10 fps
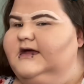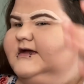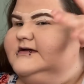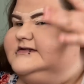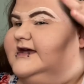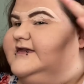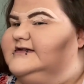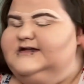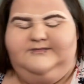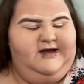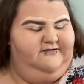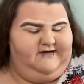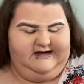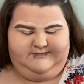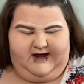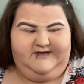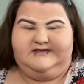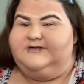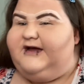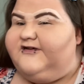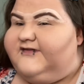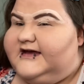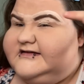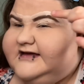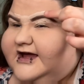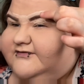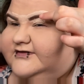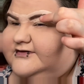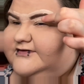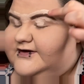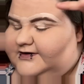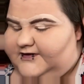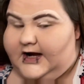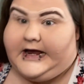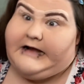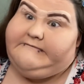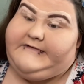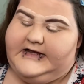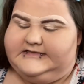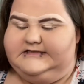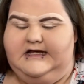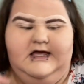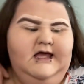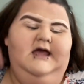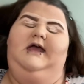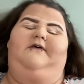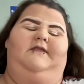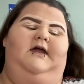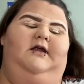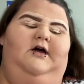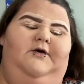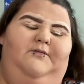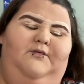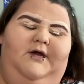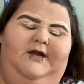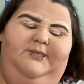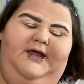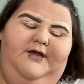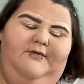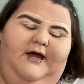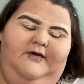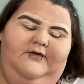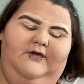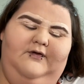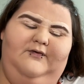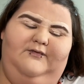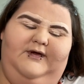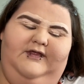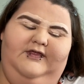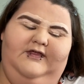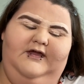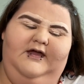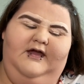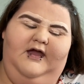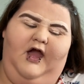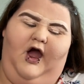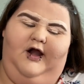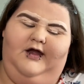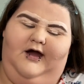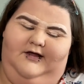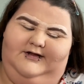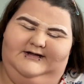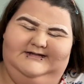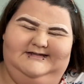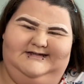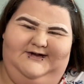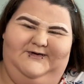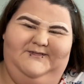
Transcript: set this into my face, pat this into my face. I have a little thing right there. I got it fixed. And then um, we're going to play around with our colors. So